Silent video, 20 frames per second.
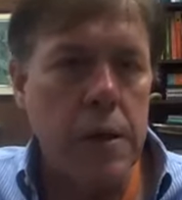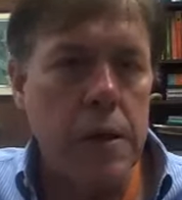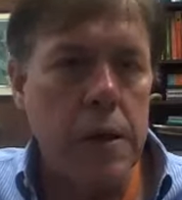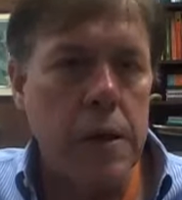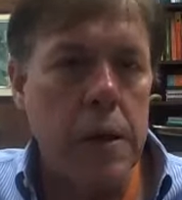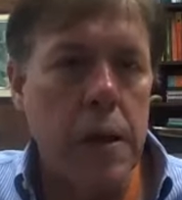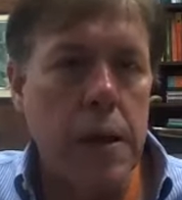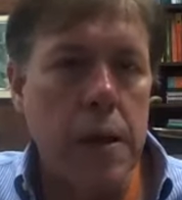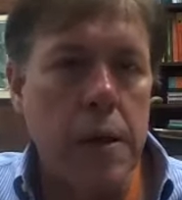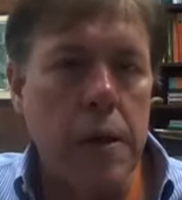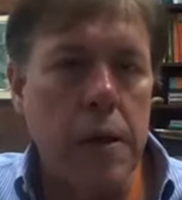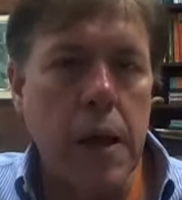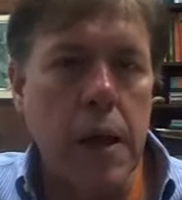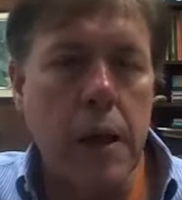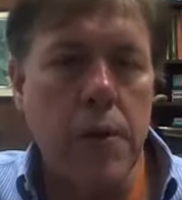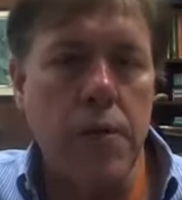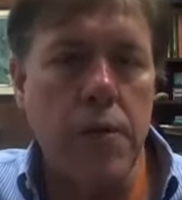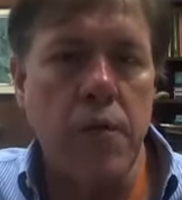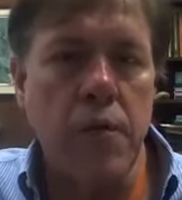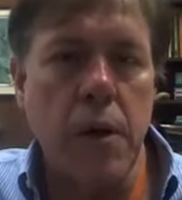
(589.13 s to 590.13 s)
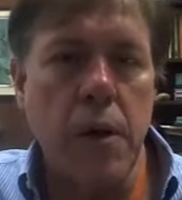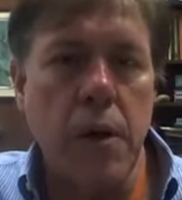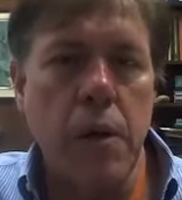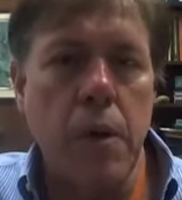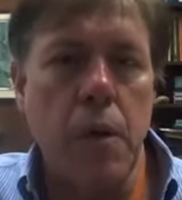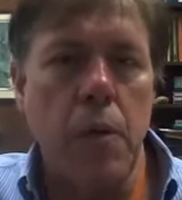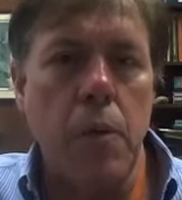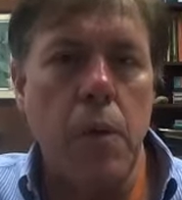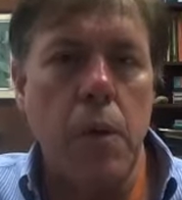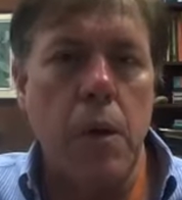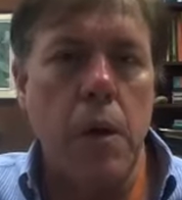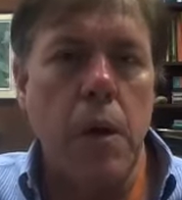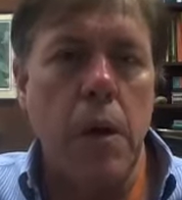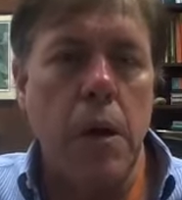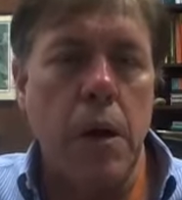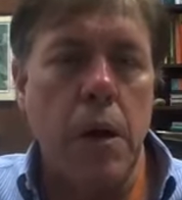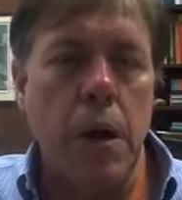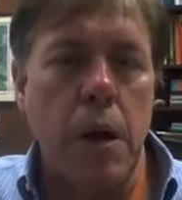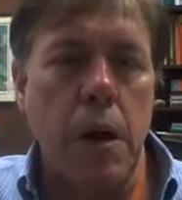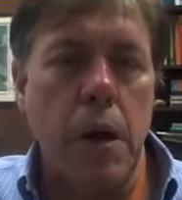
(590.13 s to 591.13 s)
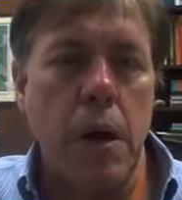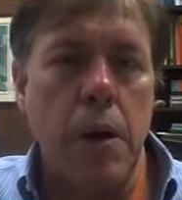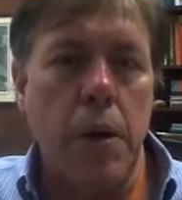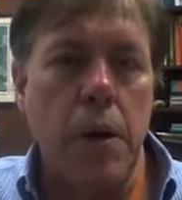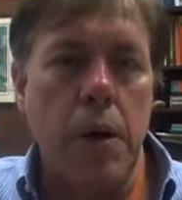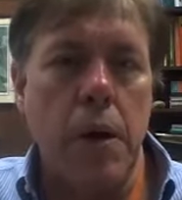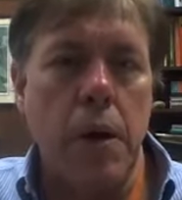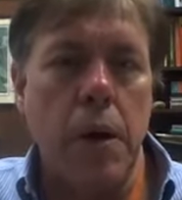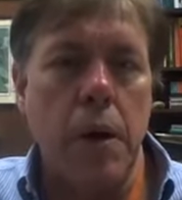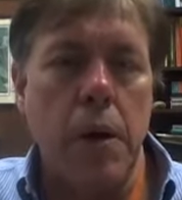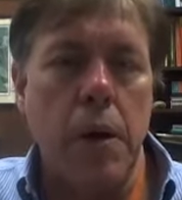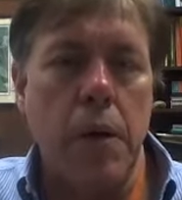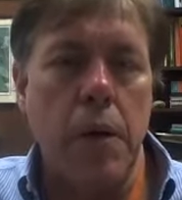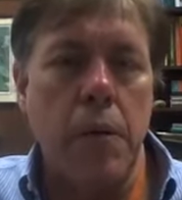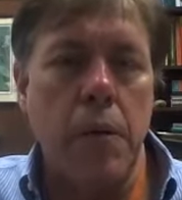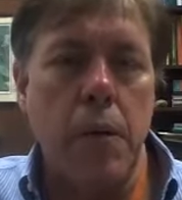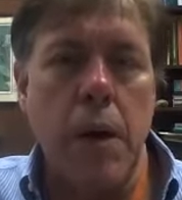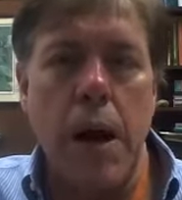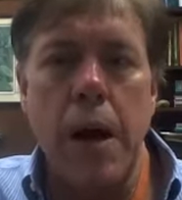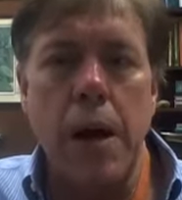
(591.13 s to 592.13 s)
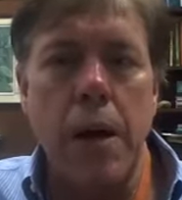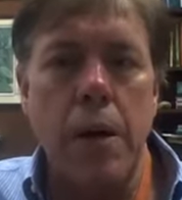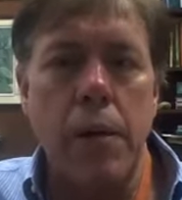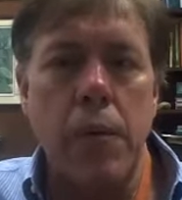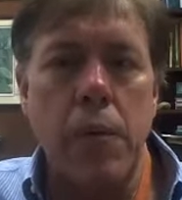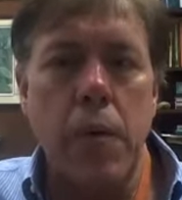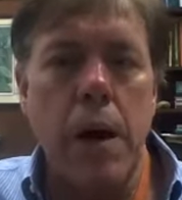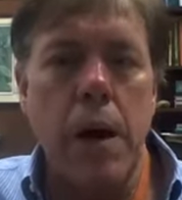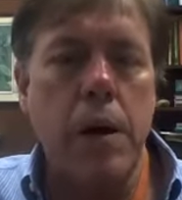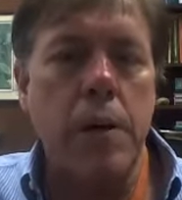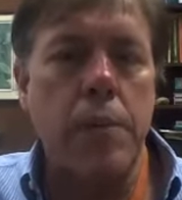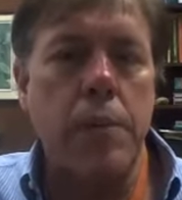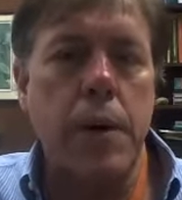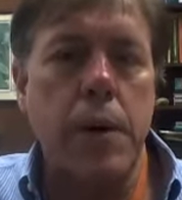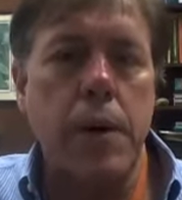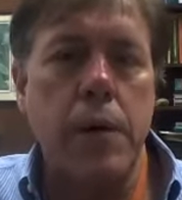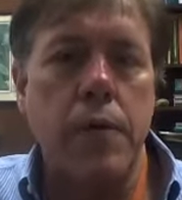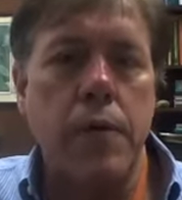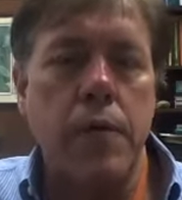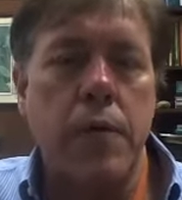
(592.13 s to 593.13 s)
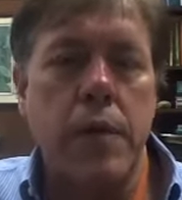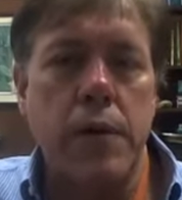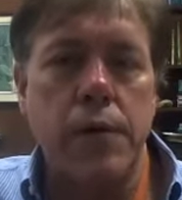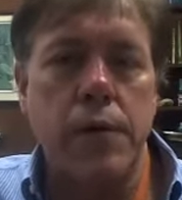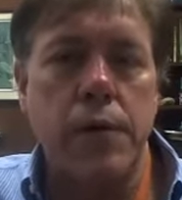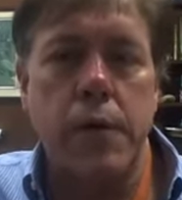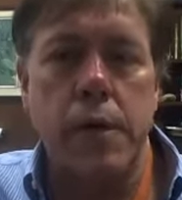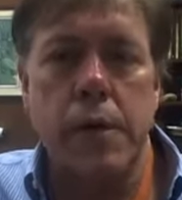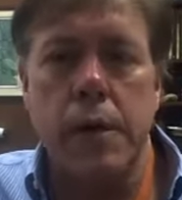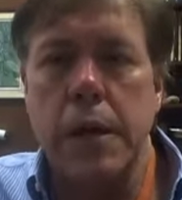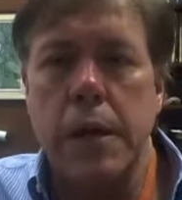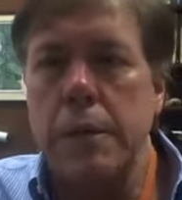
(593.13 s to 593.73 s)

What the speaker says: And so why are birds different?